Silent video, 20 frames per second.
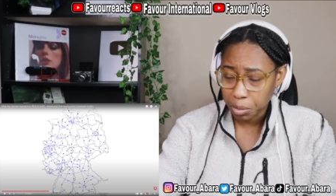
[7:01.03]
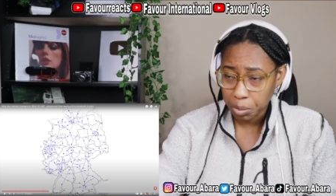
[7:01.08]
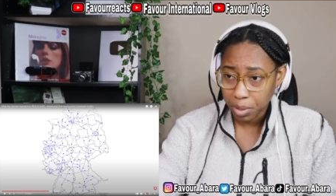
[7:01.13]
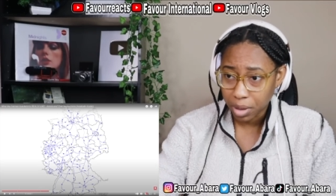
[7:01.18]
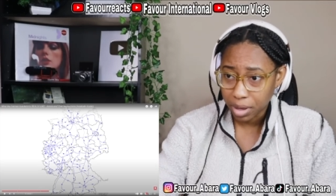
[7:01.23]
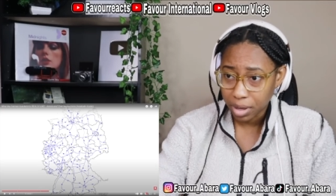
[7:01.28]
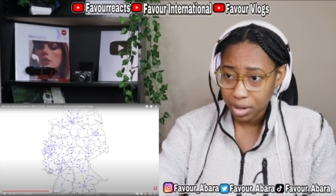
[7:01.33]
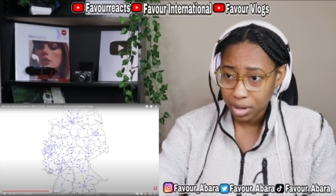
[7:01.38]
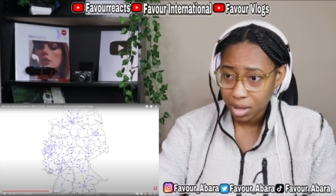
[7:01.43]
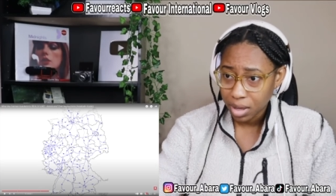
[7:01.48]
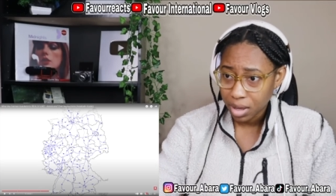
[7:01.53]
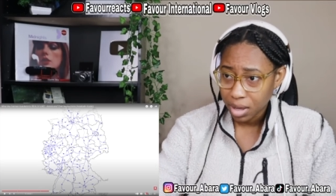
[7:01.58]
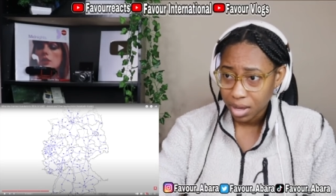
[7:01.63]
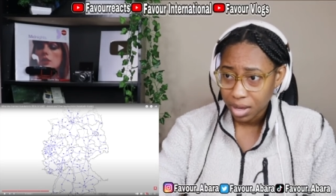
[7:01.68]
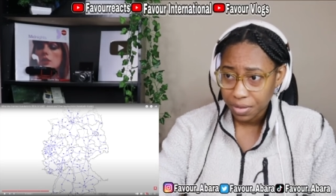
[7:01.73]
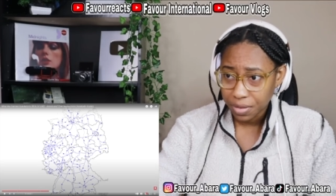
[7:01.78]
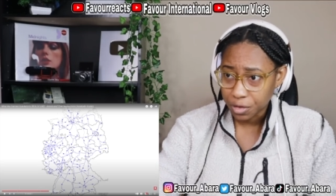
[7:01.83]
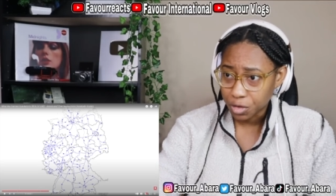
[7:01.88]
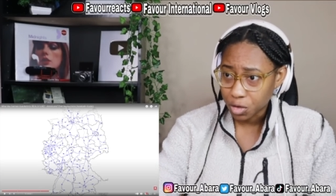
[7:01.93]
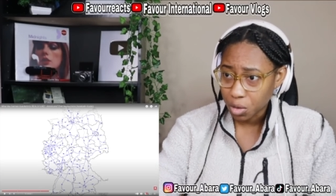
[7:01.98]
But
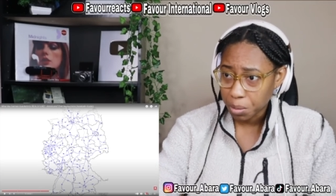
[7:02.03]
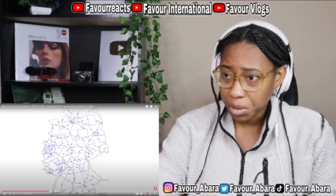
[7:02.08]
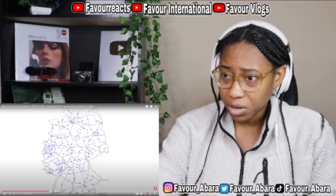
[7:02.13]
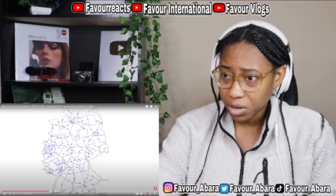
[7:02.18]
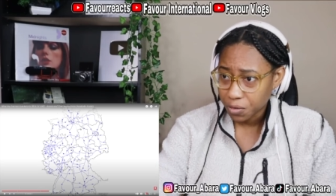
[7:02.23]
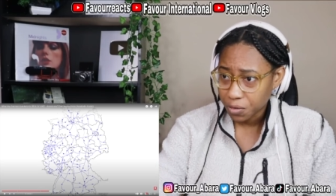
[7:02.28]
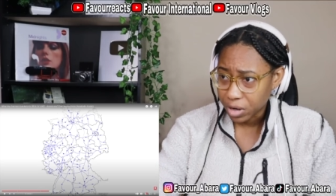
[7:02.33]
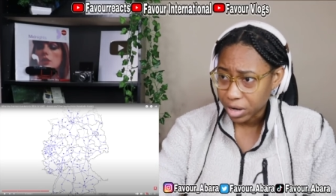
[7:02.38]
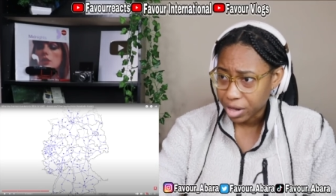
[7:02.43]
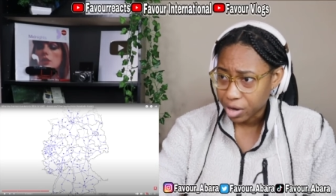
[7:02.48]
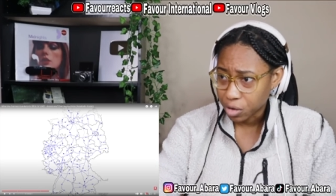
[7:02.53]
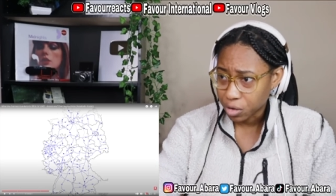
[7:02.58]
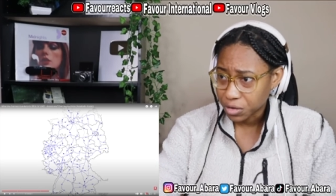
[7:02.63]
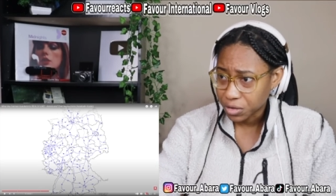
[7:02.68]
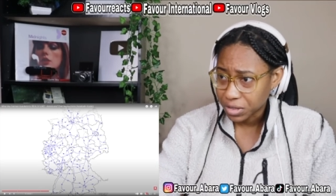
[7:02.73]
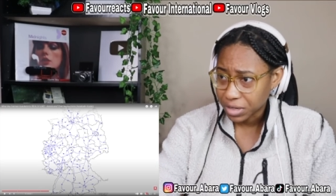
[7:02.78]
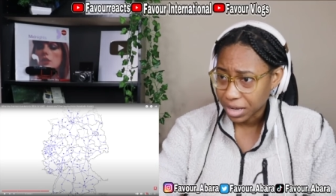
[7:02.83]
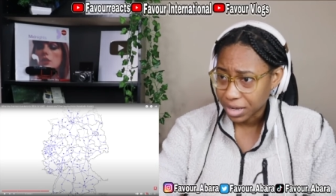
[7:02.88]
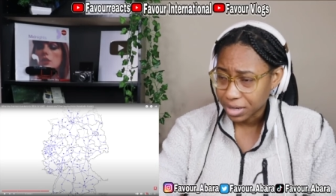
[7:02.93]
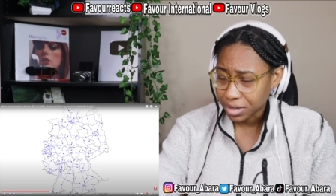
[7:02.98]
there's so many different
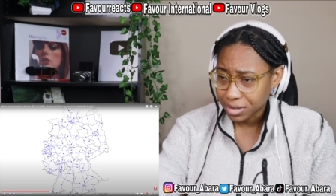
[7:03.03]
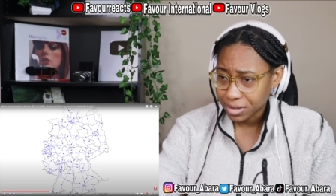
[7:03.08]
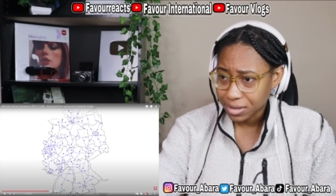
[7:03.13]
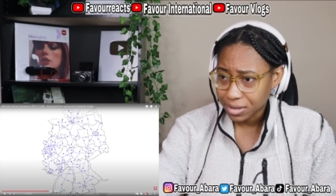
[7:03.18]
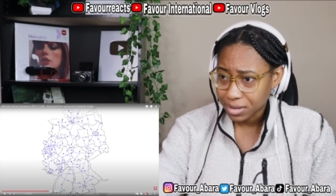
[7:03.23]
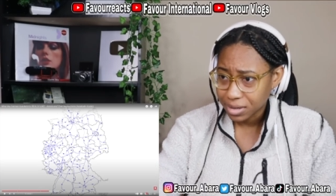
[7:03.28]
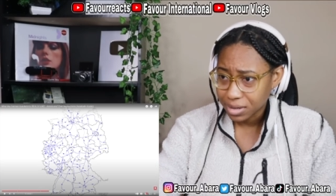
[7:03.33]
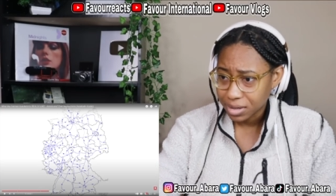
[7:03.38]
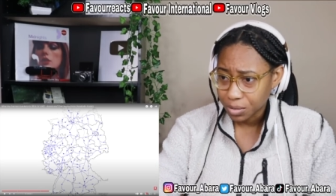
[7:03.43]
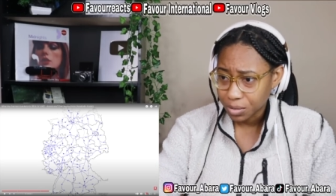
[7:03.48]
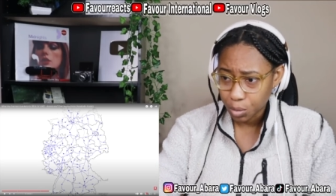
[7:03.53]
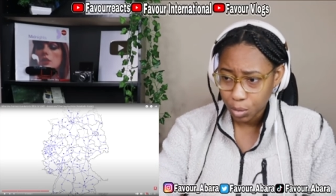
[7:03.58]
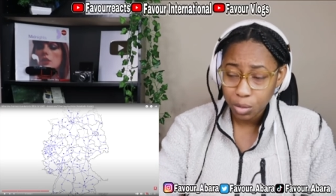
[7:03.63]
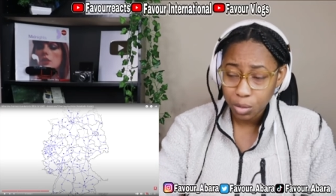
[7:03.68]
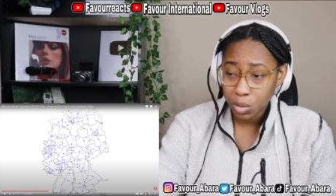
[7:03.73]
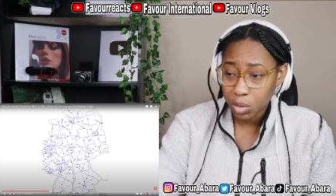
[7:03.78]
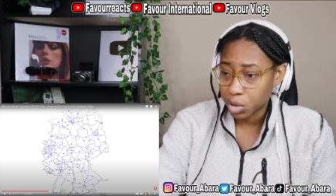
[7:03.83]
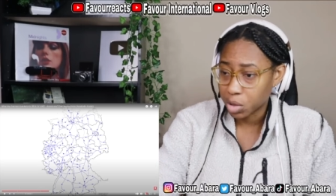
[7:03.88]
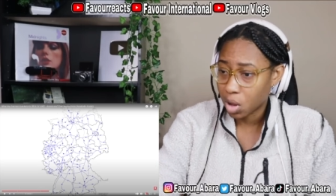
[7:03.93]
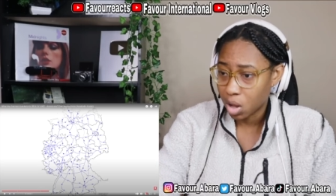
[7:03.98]
interstates, we
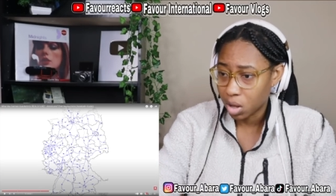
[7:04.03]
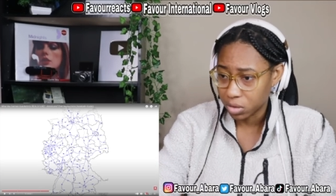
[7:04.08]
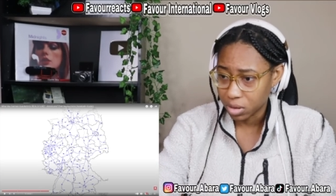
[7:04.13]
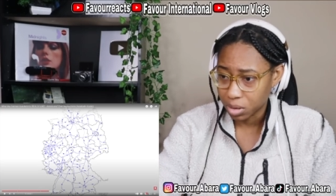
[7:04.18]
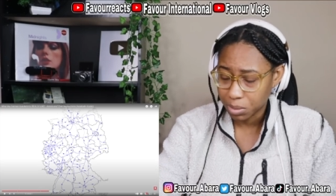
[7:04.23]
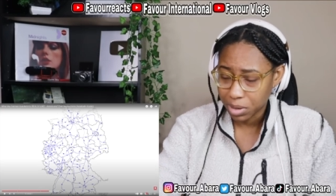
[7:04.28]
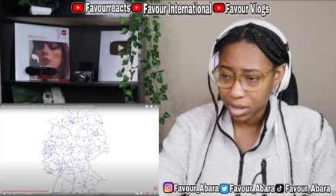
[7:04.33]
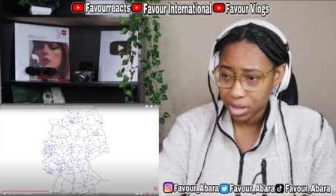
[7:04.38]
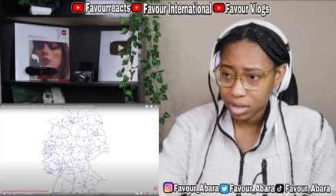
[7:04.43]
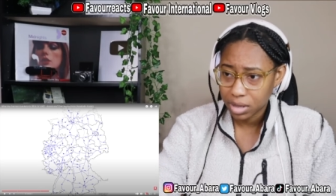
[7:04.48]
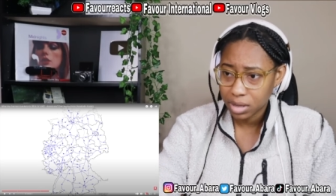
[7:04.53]
would call them like